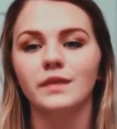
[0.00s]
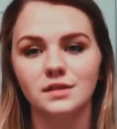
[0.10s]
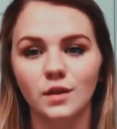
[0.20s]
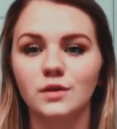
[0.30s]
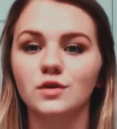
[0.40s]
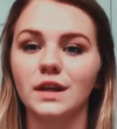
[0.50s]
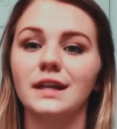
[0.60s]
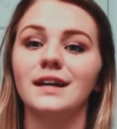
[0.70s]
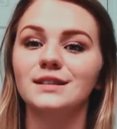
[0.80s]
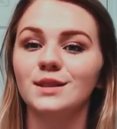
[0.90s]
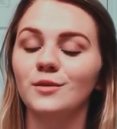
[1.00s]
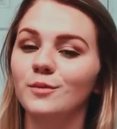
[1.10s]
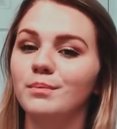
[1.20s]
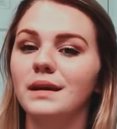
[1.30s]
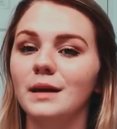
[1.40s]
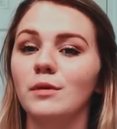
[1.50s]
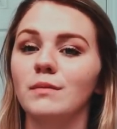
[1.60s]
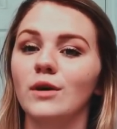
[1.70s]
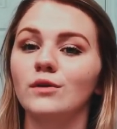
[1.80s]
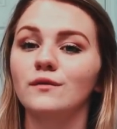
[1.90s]
So it was really nice to meet up with
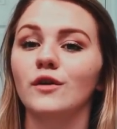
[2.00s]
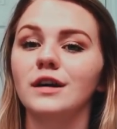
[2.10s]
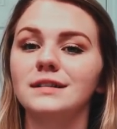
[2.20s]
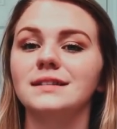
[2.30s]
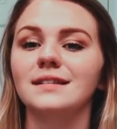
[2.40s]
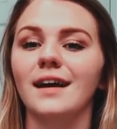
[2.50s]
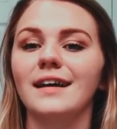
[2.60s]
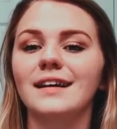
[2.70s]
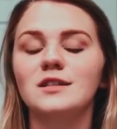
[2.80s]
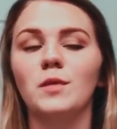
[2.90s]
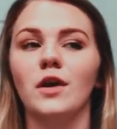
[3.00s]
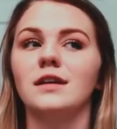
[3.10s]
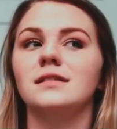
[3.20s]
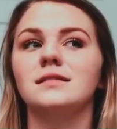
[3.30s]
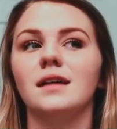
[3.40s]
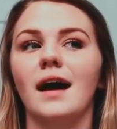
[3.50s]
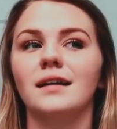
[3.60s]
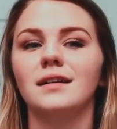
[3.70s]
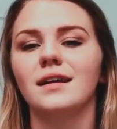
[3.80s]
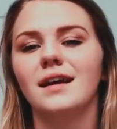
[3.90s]
my old friends and like experience
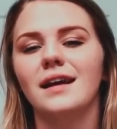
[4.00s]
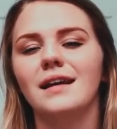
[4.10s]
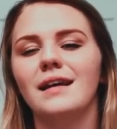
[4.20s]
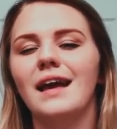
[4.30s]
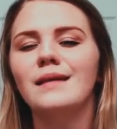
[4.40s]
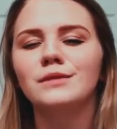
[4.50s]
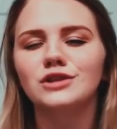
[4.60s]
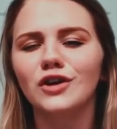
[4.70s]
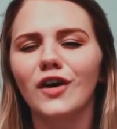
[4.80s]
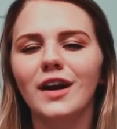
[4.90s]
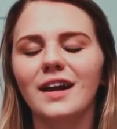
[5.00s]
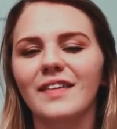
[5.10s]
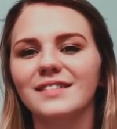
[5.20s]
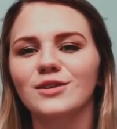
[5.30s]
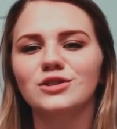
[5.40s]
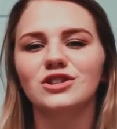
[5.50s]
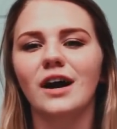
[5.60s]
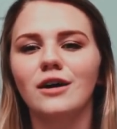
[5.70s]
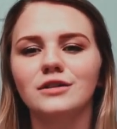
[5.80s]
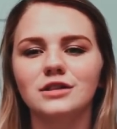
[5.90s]
that immaturity and like the
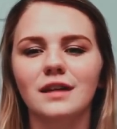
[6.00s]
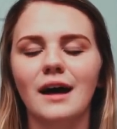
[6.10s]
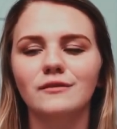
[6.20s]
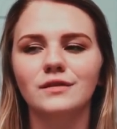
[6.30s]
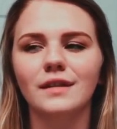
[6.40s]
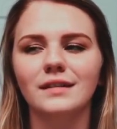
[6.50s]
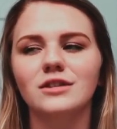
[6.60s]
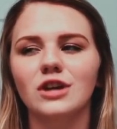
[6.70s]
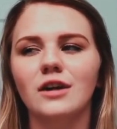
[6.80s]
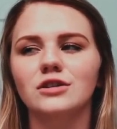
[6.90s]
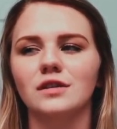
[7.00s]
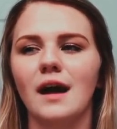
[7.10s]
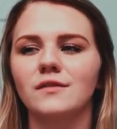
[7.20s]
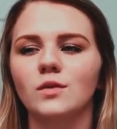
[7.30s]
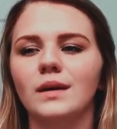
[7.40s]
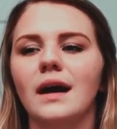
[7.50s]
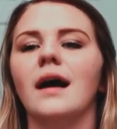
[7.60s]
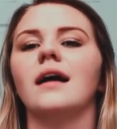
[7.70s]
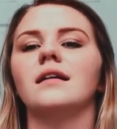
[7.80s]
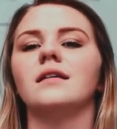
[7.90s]
childish laughter we
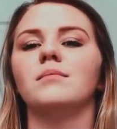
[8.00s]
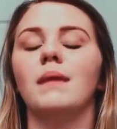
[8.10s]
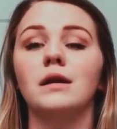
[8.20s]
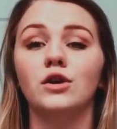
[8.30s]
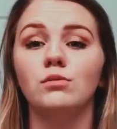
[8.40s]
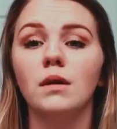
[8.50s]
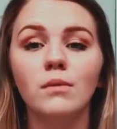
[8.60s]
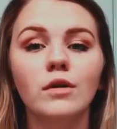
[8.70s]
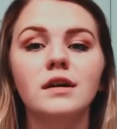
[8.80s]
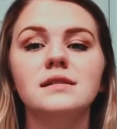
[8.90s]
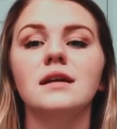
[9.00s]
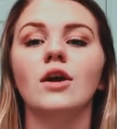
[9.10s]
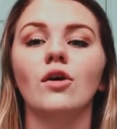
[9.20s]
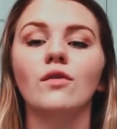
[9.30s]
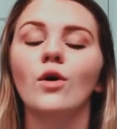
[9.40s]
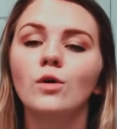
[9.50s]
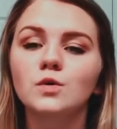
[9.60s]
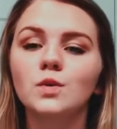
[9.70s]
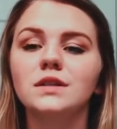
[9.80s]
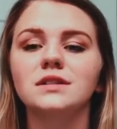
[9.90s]
had, and make new memories and go over old
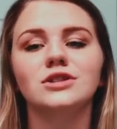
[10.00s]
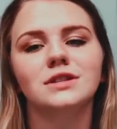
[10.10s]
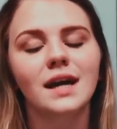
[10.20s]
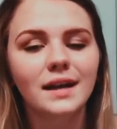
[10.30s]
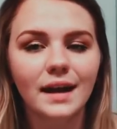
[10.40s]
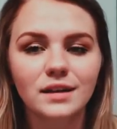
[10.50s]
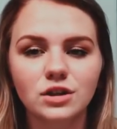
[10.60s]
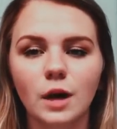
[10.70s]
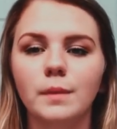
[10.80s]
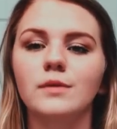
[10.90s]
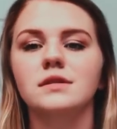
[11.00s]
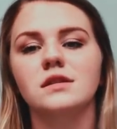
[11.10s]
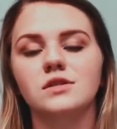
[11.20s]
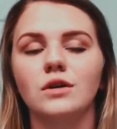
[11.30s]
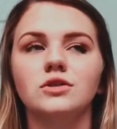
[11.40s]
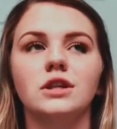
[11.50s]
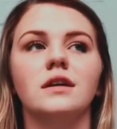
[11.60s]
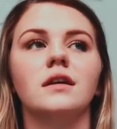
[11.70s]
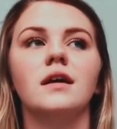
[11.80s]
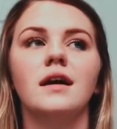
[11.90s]
ones and just kind of catch up. It was
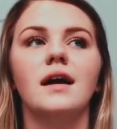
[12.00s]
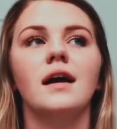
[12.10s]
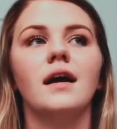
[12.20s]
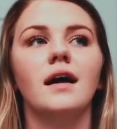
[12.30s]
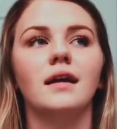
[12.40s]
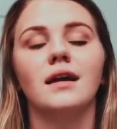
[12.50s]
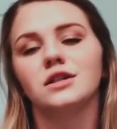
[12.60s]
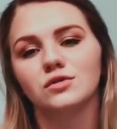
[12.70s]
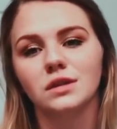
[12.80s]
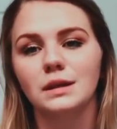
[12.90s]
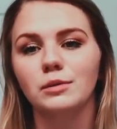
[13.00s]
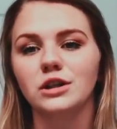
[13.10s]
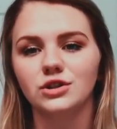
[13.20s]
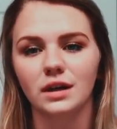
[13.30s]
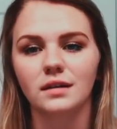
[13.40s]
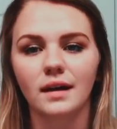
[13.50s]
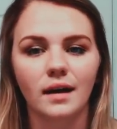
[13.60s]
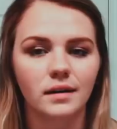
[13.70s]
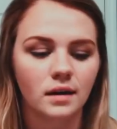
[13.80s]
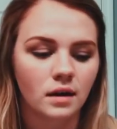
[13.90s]
nostalgic, and I just really appreciated
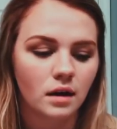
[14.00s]
that.